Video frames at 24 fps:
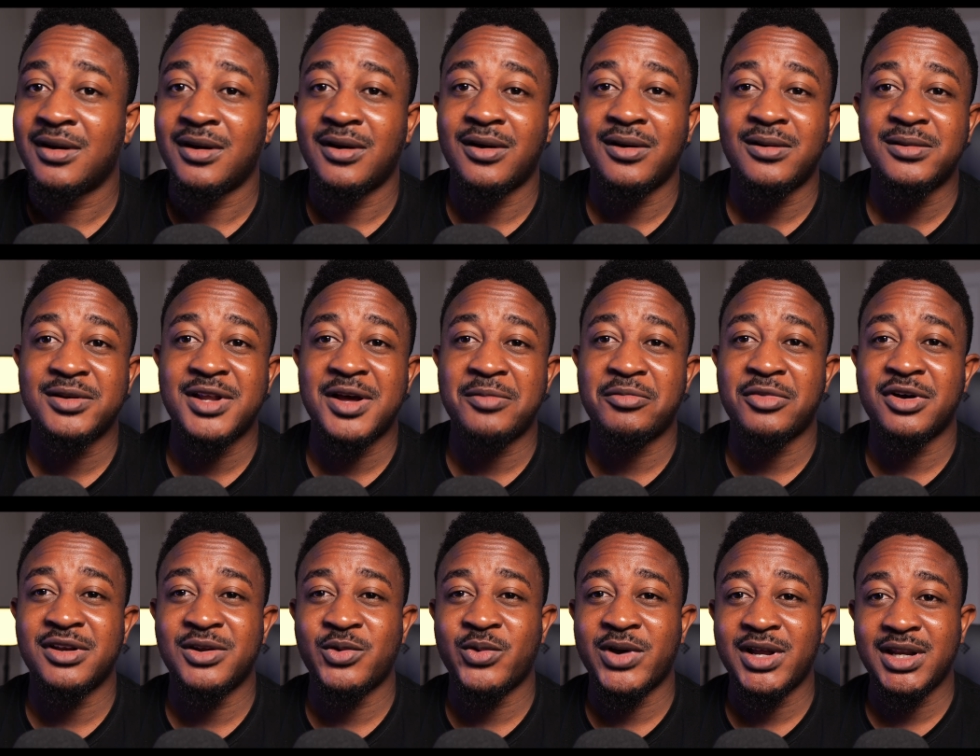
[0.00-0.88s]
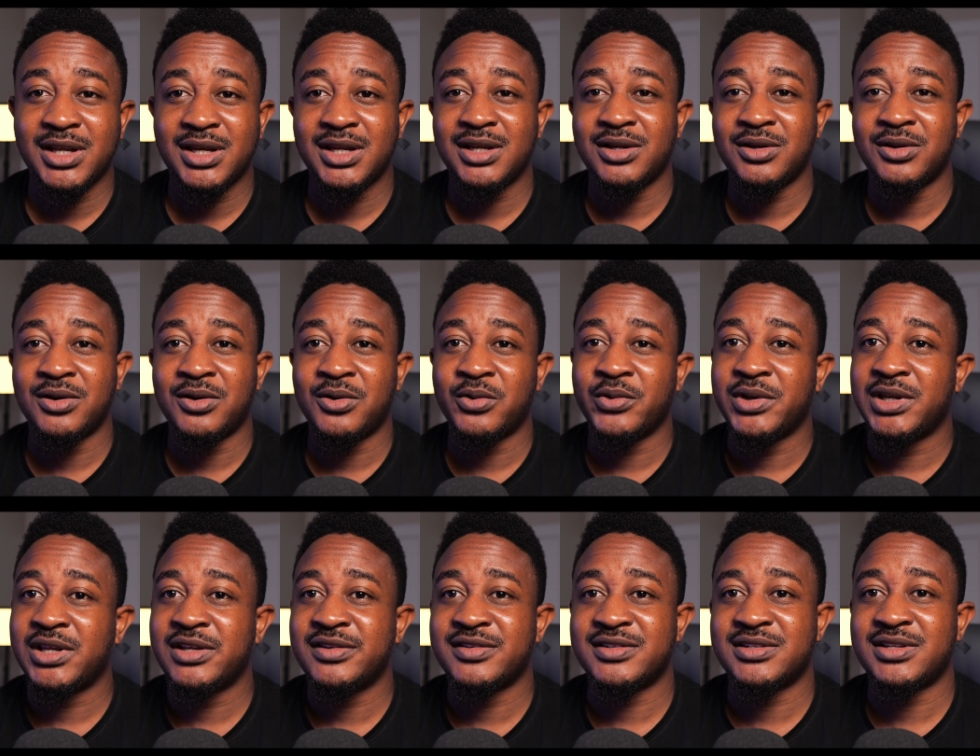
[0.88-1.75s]
All that money, where did it go? We
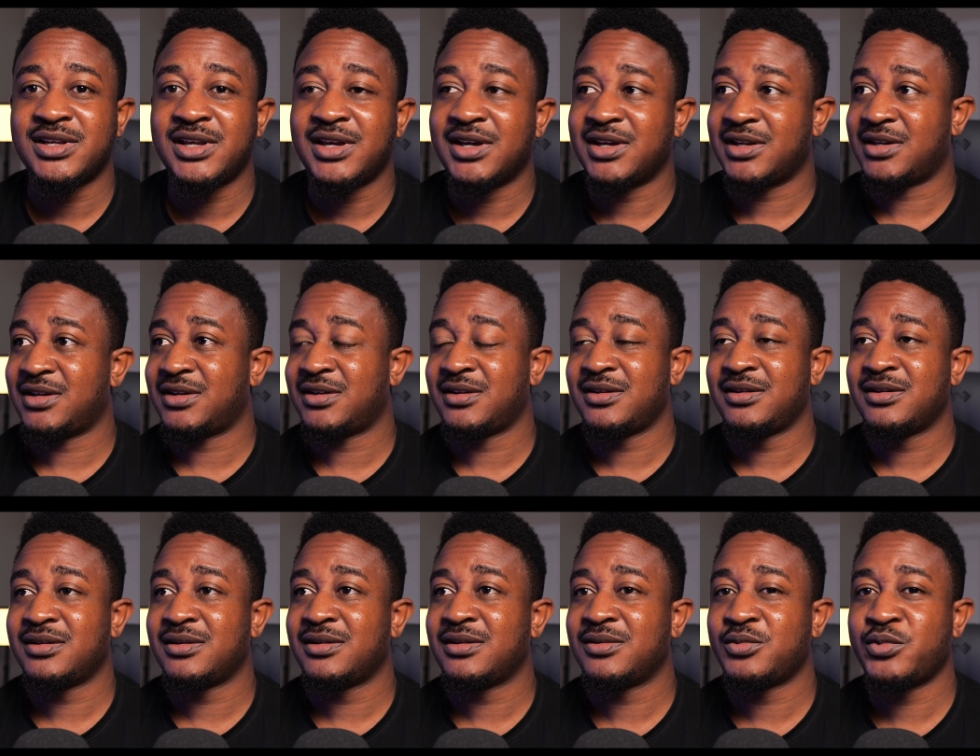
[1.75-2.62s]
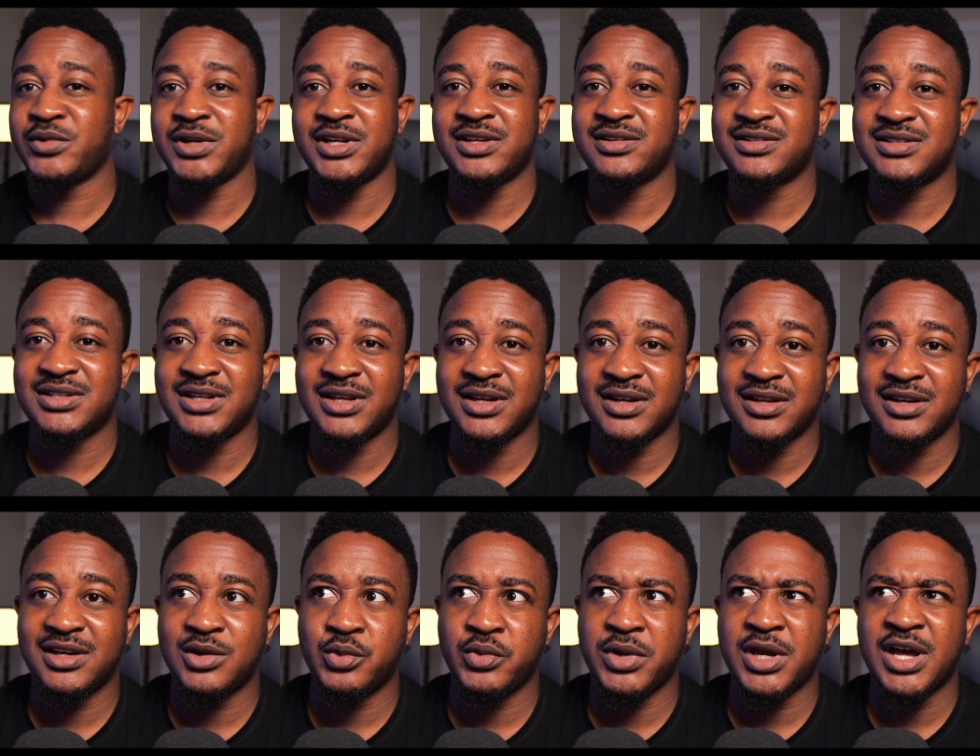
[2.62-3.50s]
didn't see it. We didn't see
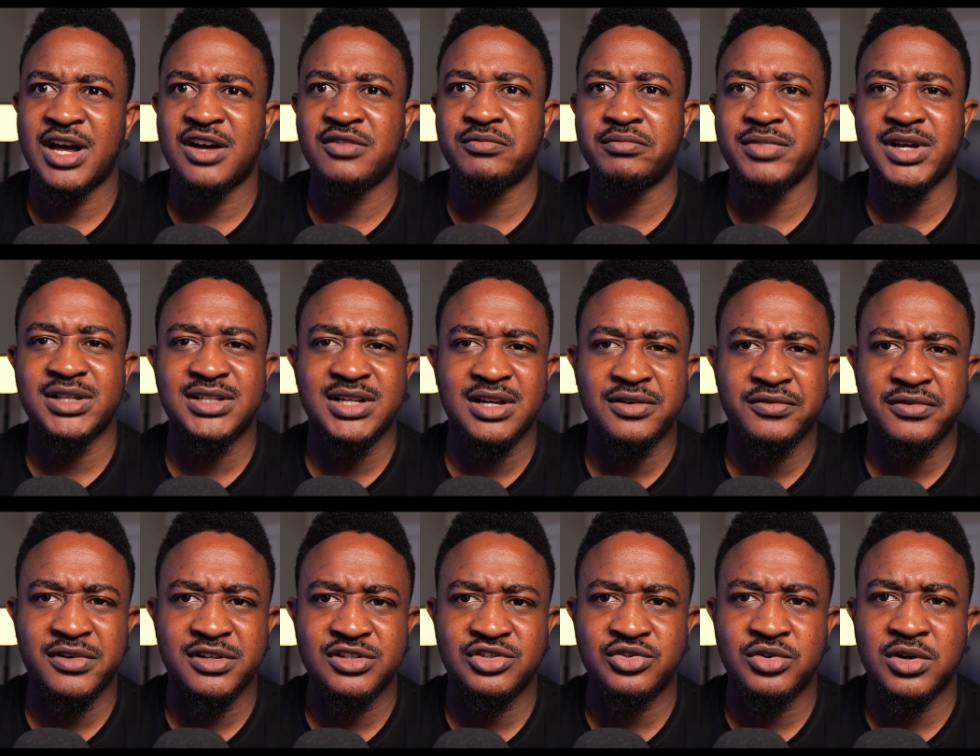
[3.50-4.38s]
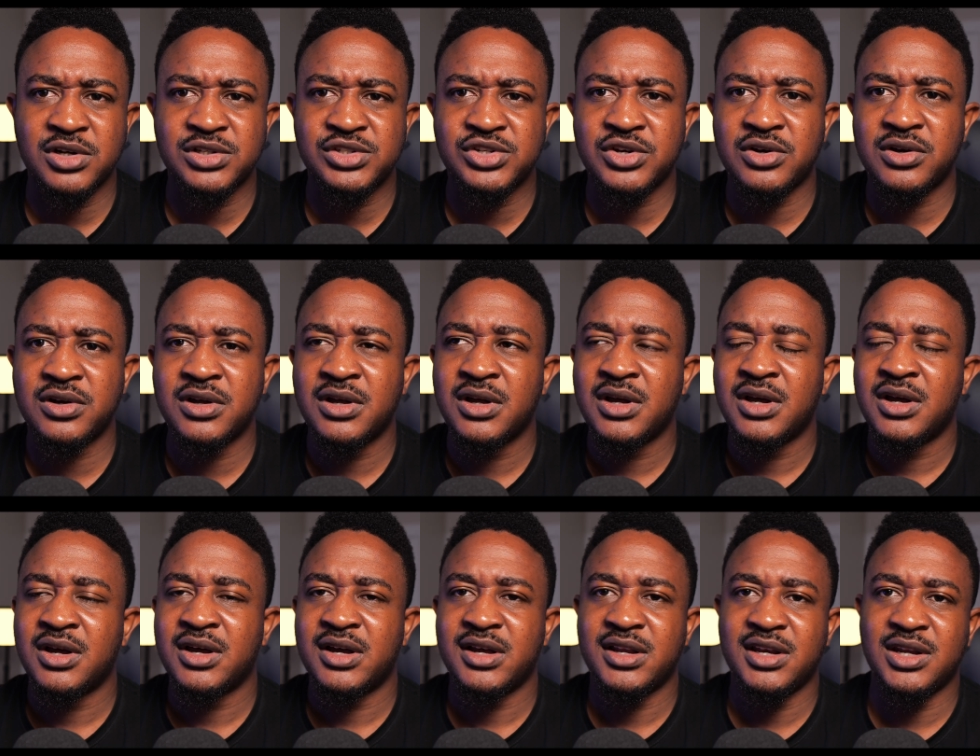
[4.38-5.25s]
it. Do we have better infrastructure?
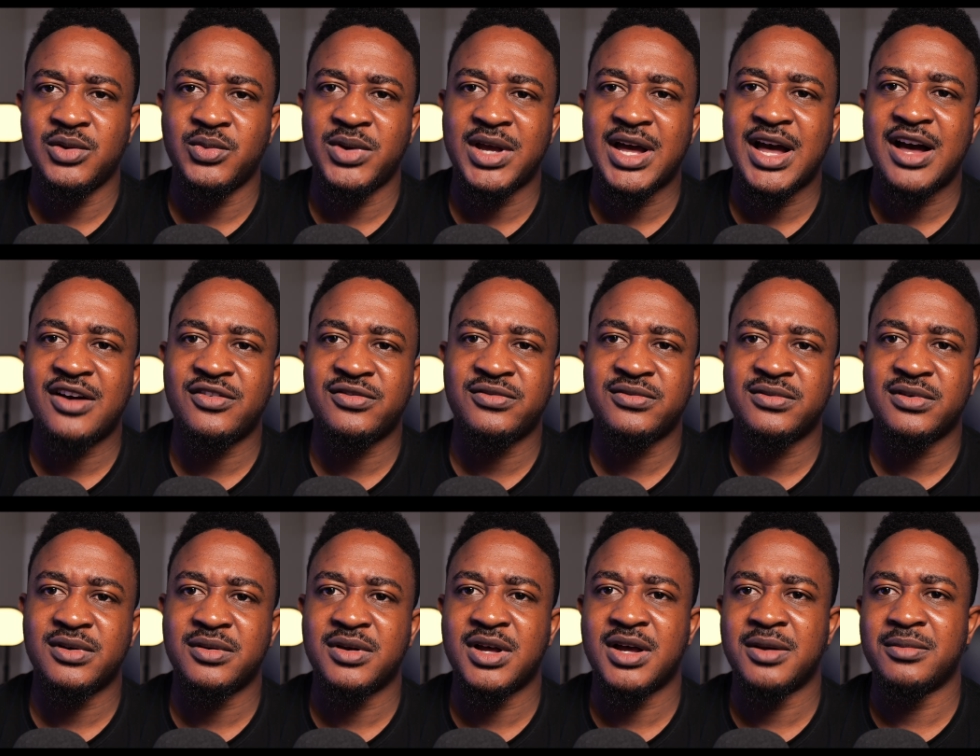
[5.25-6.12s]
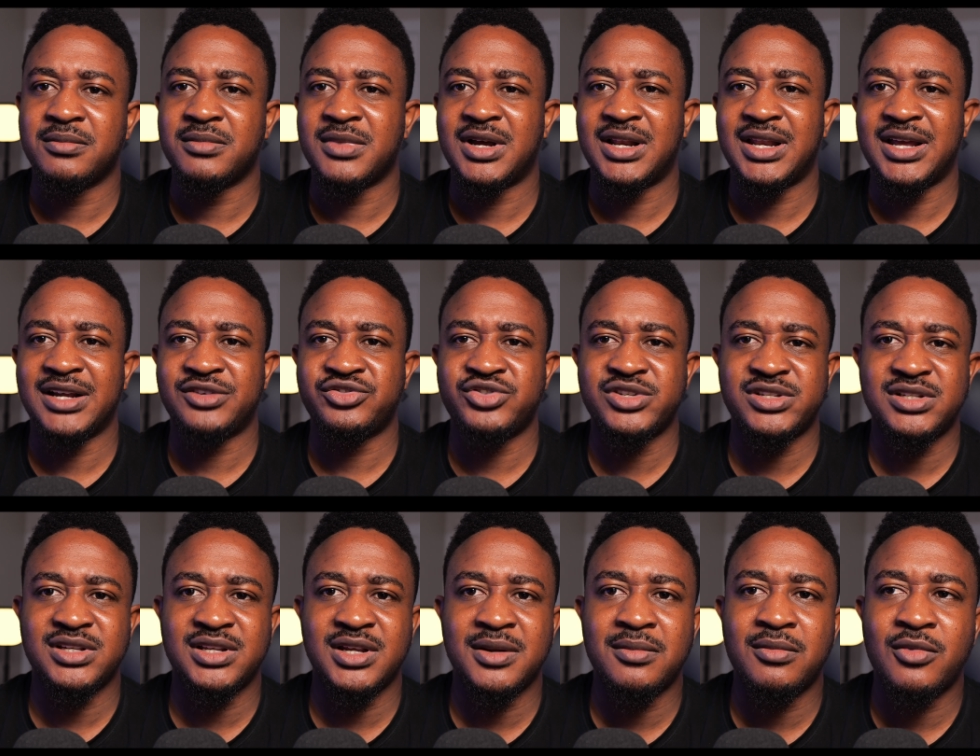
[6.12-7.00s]
Do we have um,
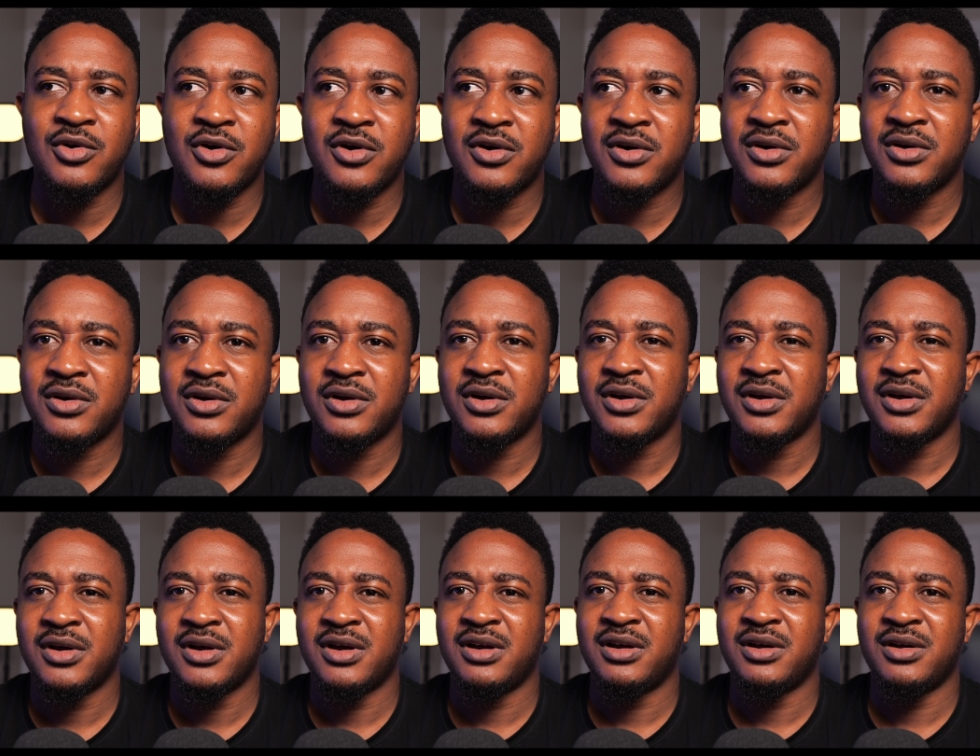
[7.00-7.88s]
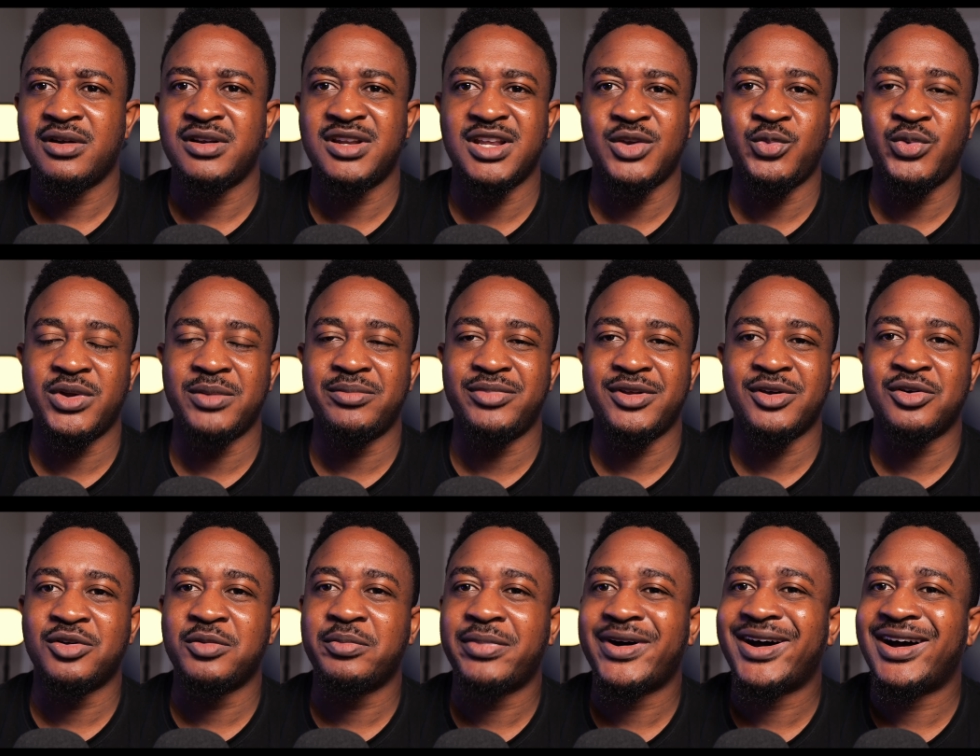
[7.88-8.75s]
electricity more? Did we
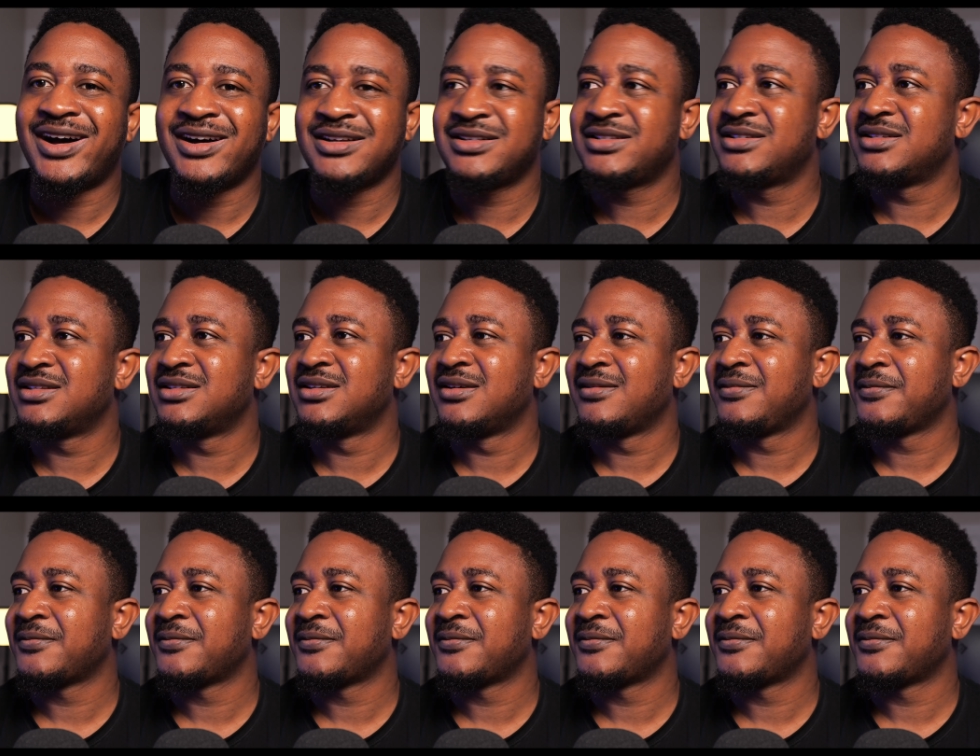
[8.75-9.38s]
build parks?